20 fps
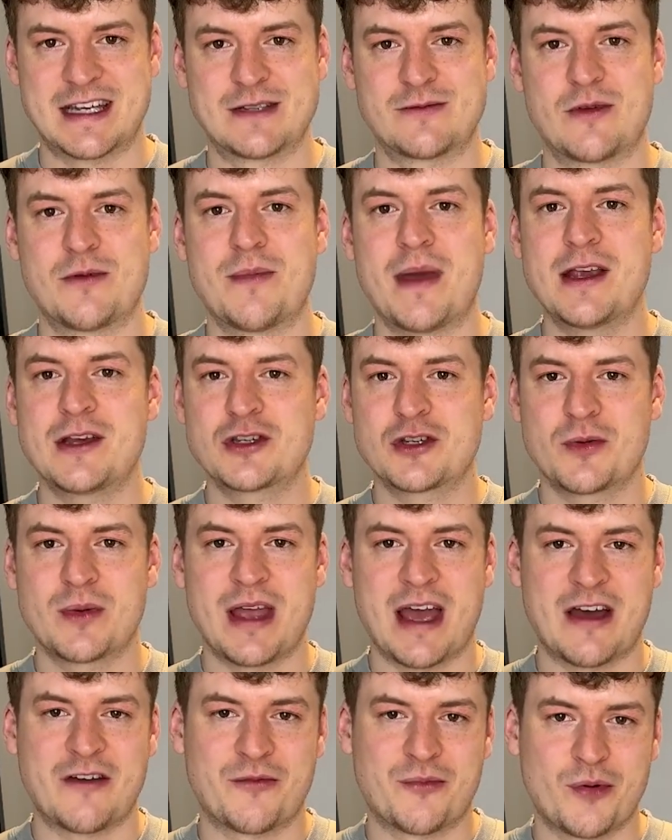is we make sure we
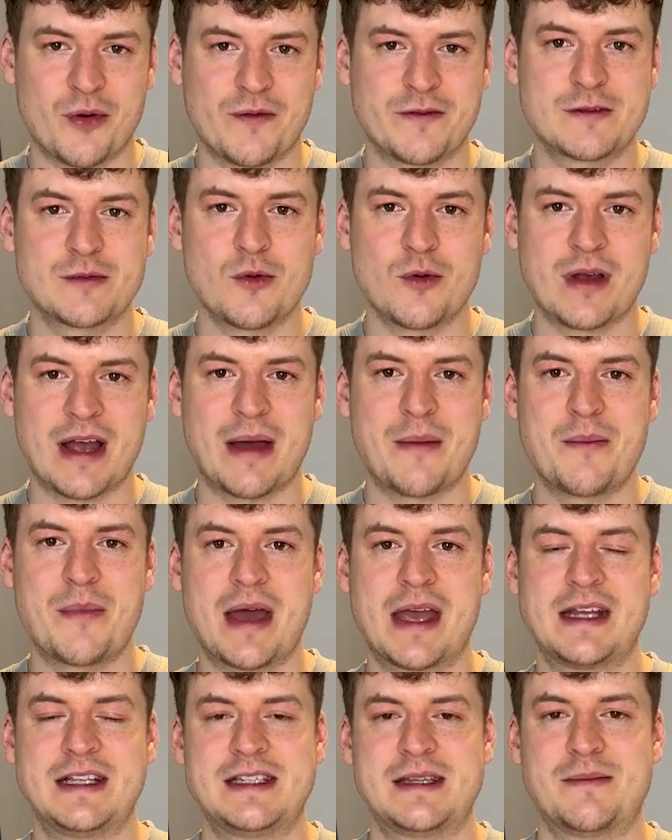have profitable
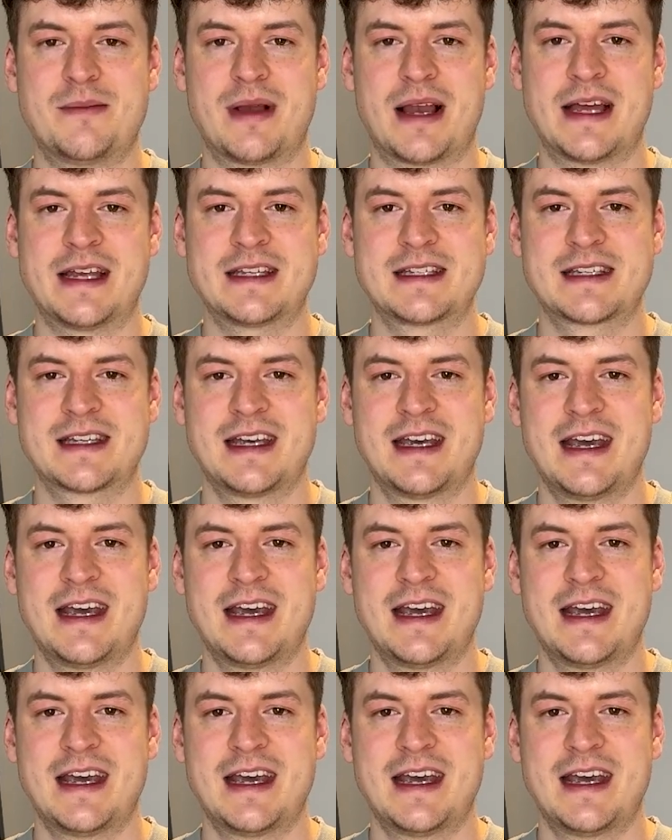campaigns in place,